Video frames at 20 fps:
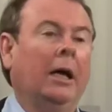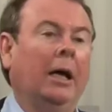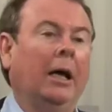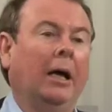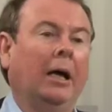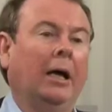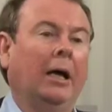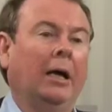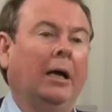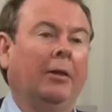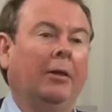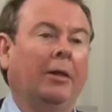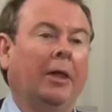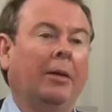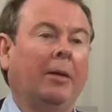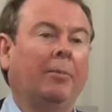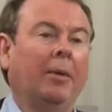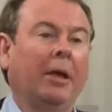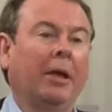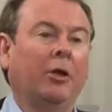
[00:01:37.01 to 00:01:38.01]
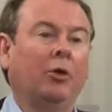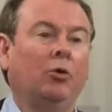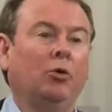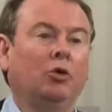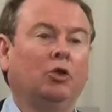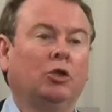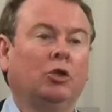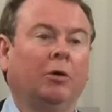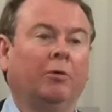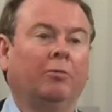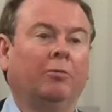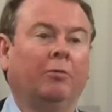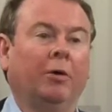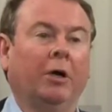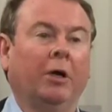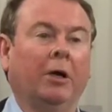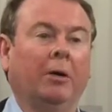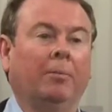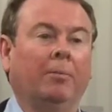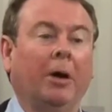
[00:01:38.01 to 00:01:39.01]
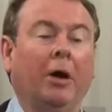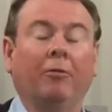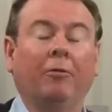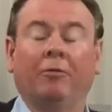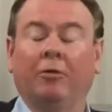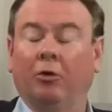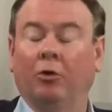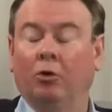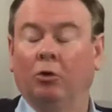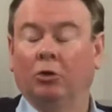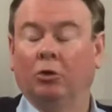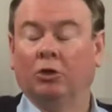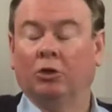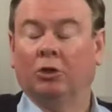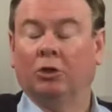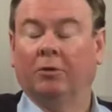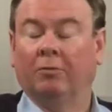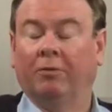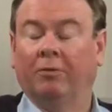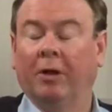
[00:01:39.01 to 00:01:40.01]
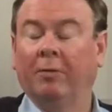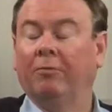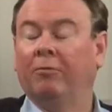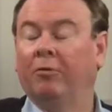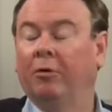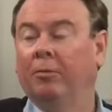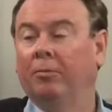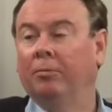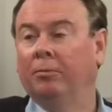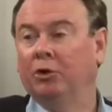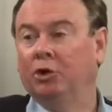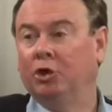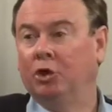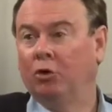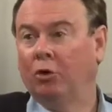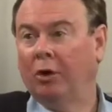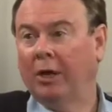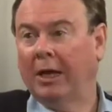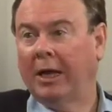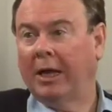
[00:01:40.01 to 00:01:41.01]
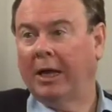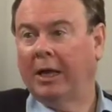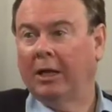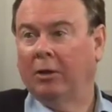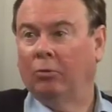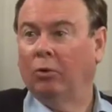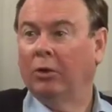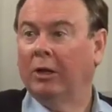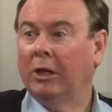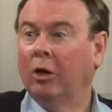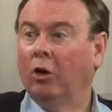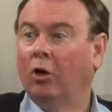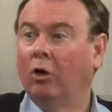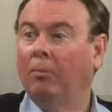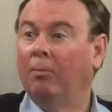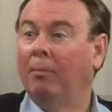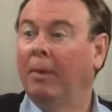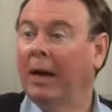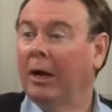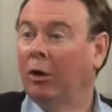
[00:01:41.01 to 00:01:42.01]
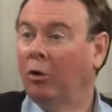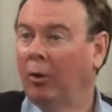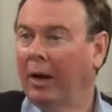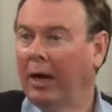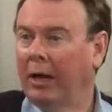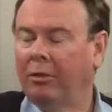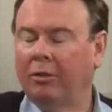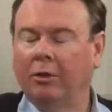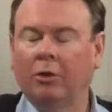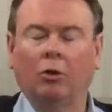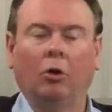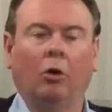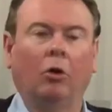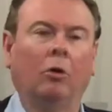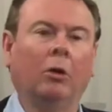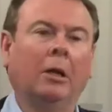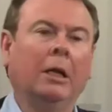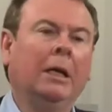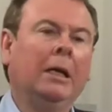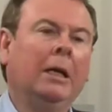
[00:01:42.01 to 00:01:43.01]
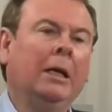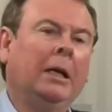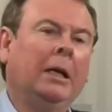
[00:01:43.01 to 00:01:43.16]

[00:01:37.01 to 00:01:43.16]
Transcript: Uh, they make use of uh, biofuels developed from sugarcane, what they call bioethanol.